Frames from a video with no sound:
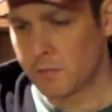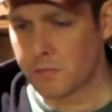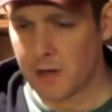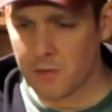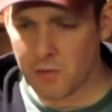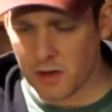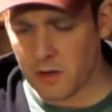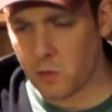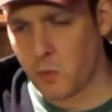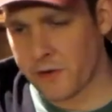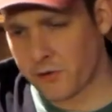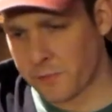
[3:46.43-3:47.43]
not really
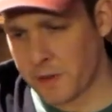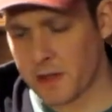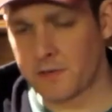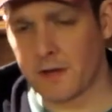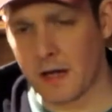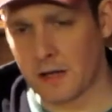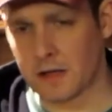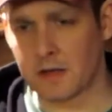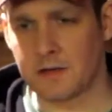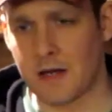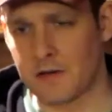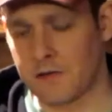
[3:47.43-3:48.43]
wispy, it's got a little
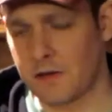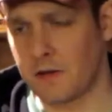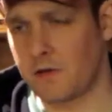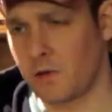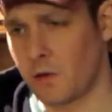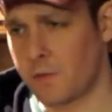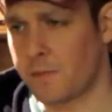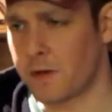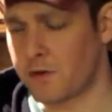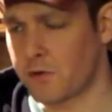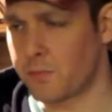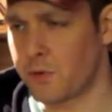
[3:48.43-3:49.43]
density to it, but
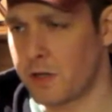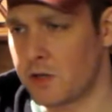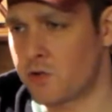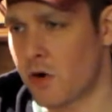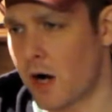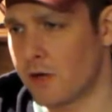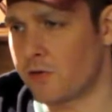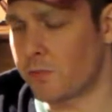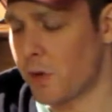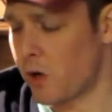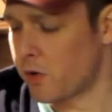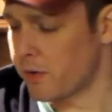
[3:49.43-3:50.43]
it's a pretty dry
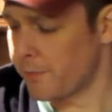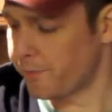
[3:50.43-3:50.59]
smoke.